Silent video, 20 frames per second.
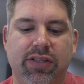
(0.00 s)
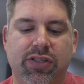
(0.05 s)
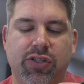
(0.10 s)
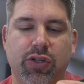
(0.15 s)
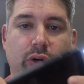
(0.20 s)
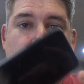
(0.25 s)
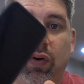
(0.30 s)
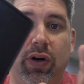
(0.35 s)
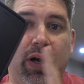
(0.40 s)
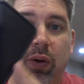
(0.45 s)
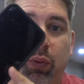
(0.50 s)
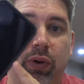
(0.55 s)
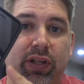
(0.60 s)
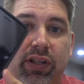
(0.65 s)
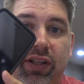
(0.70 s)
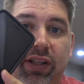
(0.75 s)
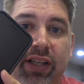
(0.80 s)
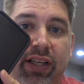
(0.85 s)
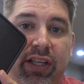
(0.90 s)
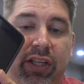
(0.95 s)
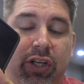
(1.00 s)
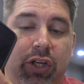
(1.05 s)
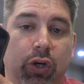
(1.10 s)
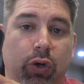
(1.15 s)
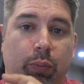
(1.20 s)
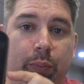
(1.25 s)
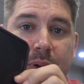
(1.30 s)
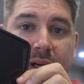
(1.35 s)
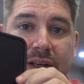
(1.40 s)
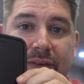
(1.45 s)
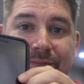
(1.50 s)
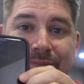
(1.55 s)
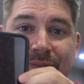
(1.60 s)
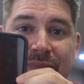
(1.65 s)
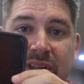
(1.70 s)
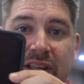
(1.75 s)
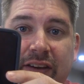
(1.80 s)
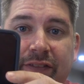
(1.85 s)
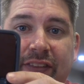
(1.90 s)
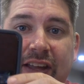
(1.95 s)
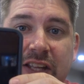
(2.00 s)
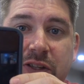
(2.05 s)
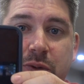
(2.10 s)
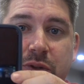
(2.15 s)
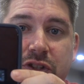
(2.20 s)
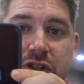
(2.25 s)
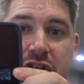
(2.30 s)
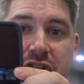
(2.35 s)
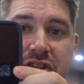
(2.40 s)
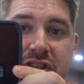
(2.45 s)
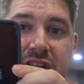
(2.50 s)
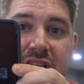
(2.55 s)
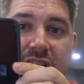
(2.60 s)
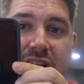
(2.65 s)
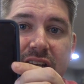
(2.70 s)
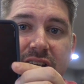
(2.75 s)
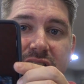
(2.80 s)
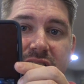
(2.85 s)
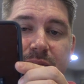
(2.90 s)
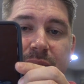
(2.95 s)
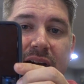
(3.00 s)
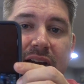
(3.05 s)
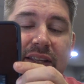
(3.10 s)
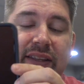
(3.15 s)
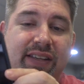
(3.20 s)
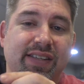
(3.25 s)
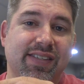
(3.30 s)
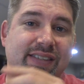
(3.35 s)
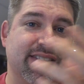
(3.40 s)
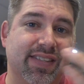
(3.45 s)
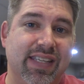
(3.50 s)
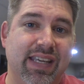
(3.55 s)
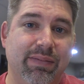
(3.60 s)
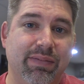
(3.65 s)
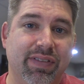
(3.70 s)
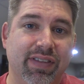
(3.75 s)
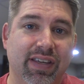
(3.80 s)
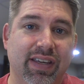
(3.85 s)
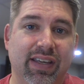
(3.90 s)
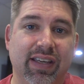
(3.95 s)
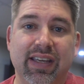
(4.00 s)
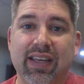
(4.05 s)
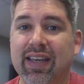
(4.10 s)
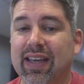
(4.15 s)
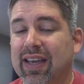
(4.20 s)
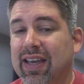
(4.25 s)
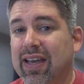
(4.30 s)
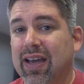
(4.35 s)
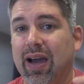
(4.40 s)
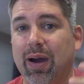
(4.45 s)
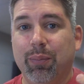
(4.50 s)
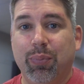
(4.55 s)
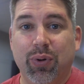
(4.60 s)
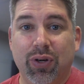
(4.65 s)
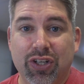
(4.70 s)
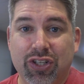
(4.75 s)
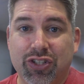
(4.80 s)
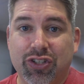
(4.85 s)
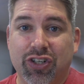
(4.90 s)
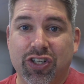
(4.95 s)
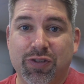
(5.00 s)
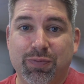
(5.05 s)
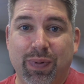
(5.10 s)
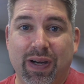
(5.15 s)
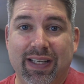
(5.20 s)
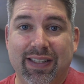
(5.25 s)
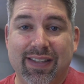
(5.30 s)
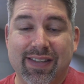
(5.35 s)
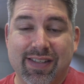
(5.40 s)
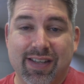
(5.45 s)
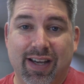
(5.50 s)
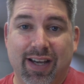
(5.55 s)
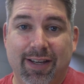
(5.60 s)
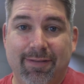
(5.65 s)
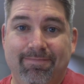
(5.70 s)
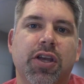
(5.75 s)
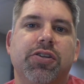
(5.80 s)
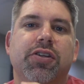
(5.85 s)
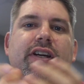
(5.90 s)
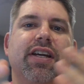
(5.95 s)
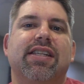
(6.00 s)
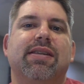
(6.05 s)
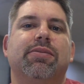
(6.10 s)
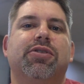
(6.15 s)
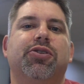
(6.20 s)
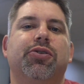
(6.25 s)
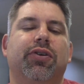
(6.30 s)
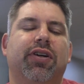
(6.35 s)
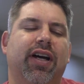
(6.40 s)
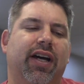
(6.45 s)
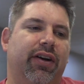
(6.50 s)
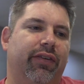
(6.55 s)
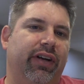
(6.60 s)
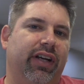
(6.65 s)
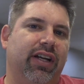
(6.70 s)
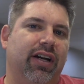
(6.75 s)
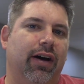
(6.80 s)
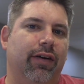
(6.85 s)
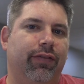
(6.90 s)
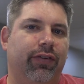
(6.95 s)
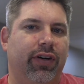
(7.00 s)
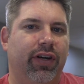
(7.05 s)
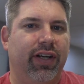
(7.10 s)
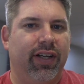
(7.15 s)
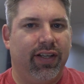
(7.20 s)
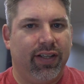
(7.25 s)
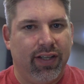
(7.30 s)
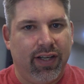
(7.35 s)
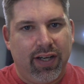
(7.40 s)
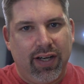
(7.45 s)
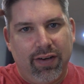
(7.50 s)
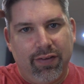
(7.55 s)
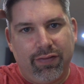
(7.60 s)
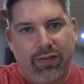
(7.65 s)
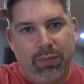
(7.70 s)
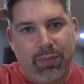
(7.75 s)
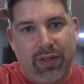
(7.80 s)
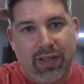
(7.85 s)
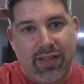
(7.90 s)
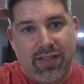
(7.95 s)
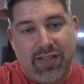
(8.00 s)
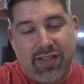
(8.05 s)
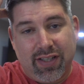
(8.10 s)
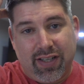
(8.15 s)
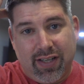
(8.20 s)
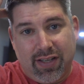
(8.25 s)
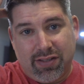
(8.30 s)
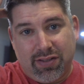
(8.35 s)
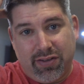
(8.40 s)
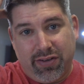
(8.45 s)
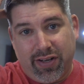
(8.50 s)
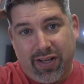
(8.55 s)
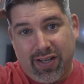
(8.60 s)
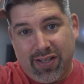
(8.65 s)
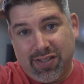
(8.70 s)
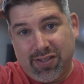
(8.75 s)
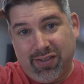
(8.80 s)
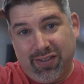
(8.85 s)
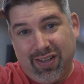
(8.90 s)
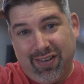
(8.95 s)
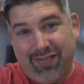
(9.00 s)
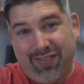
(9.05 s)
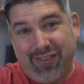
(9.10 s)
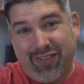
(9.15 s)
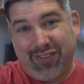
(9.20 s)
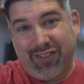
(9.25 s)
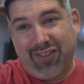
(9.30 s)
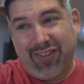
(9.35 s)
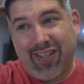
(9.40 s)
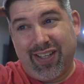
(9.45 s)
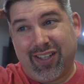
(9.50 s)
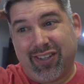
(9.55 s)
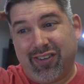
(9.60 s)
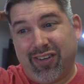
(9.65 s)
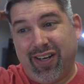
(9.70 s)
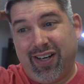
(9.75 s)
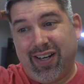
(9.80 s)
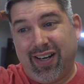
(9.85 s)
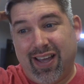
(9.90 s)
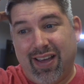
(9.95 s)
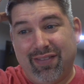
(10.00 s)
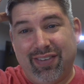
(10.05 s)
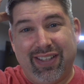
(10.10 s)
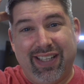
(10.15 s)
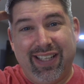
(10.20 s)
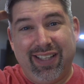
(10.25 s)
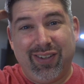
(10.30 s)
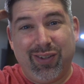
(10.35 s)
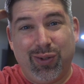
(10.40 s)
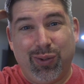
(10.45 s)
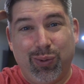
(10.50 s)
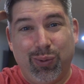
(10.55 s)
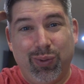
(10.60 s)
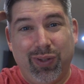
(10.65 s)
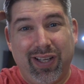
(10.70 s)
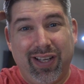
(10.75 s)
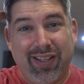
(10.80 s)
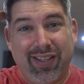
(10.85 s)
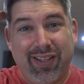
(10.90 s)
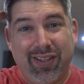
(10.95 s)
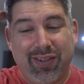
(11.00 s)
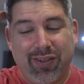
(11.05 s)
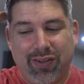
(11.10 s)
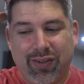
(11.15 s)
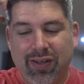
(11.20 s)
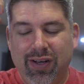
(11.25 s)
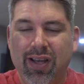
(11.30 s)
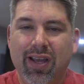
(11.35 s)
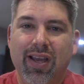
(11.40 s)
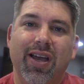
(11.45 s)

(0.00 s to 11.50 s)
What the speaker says: So I wanted to let you know. But if that's what yours does, mine does the same thing. I'm pretty sure it's by design. So guys, I'm still kind of recovering from being sick yesterday. Still not feeling all that great. Haven't eaten a whole lot either.